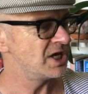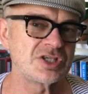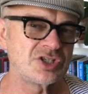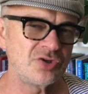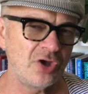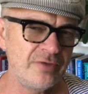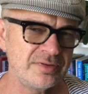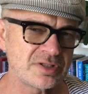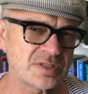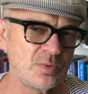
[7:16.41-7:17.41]
so go for
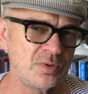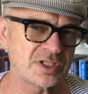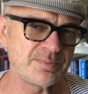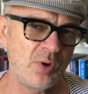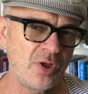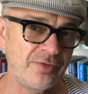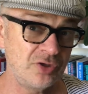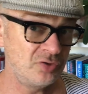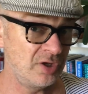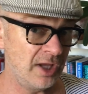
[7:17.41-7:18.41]
the smallest pot that
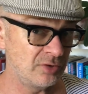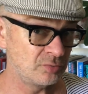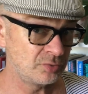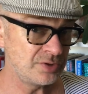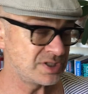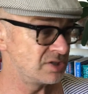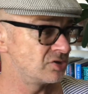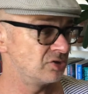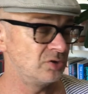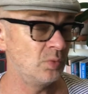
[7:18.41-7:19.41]
you can get the roots
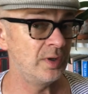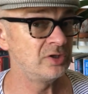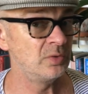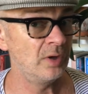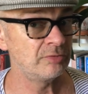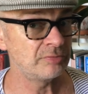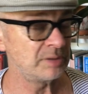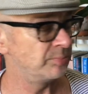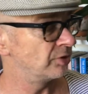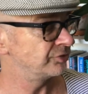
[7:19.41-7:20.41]
into when you are
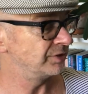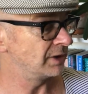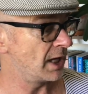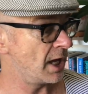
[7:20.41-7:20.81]
repotting.